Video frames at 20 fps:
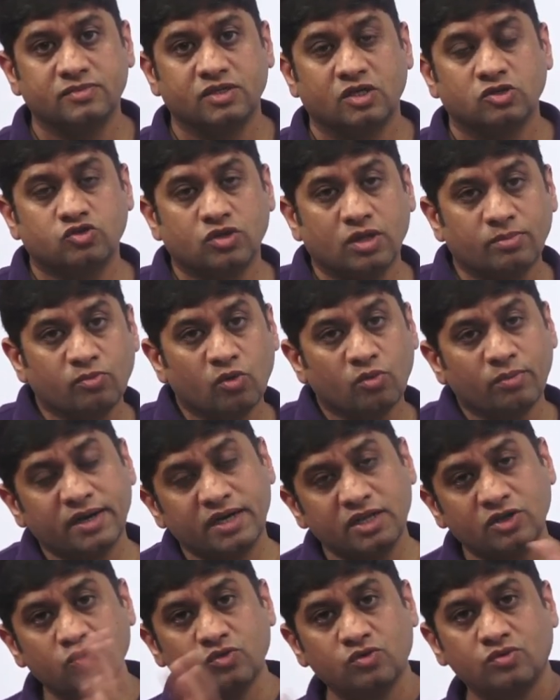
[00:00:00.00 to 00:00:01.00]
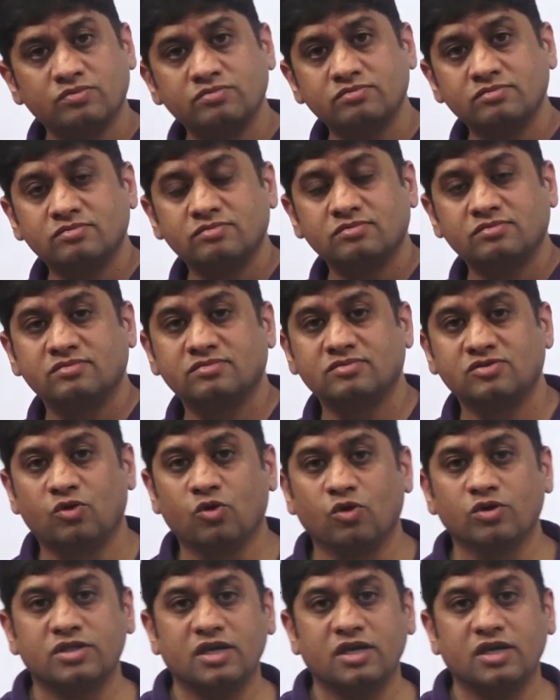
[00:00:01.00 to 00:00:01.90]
So, the moment you go